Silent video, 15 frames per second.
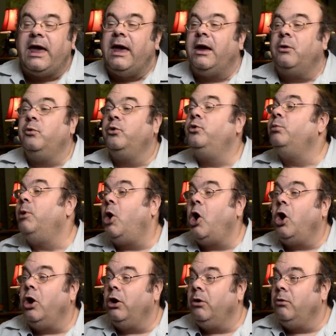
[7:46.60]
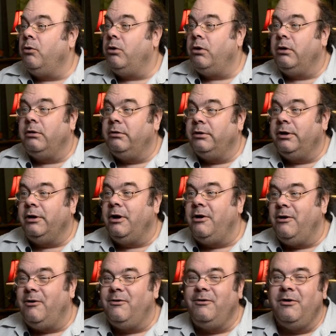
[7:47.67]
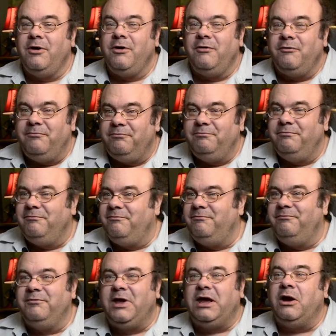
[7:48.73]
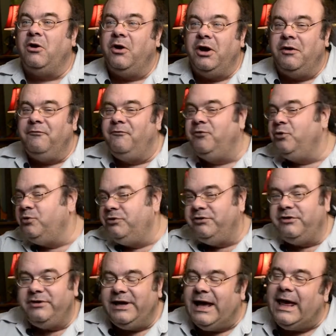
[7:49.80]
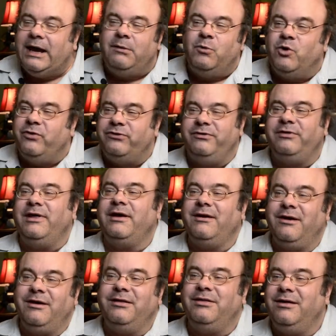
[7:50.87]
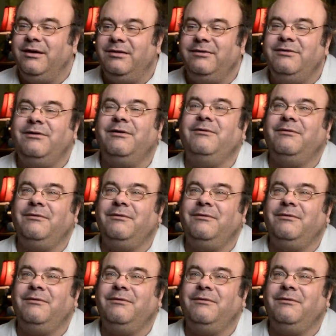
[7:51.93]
kangaroo barn or, you know, oh, carrying food to the animals and that kind of thing. So.